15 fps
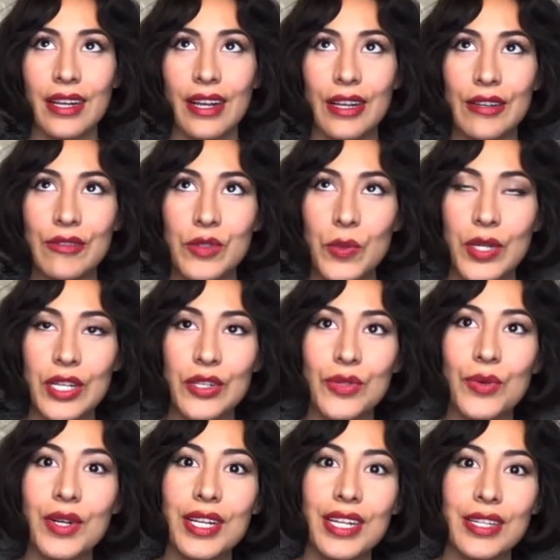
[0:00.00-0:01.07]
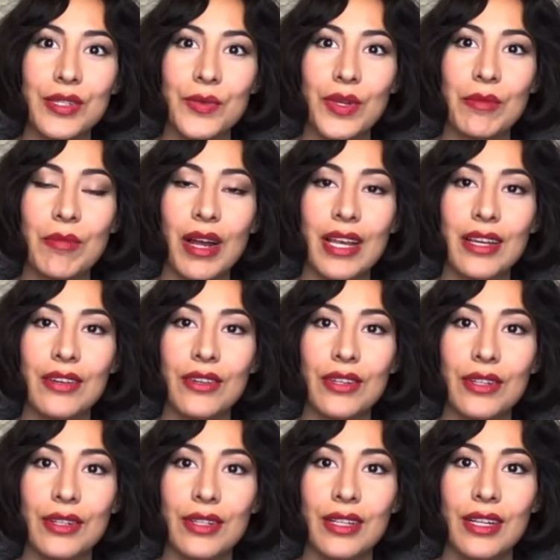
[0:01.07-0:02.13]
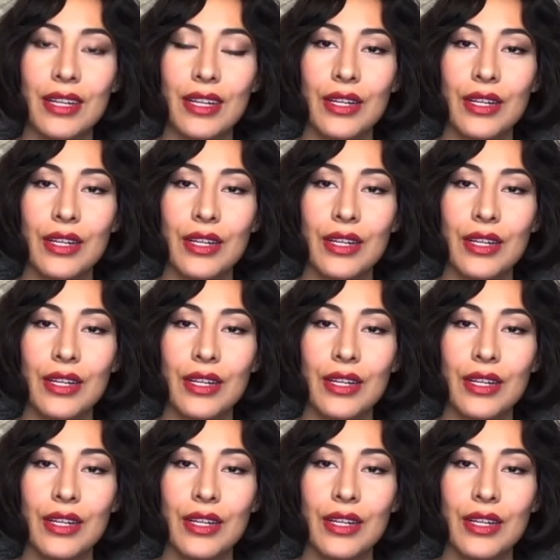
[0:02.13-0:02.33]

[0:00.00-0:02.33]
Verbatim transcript: of twenty twenty is when Michael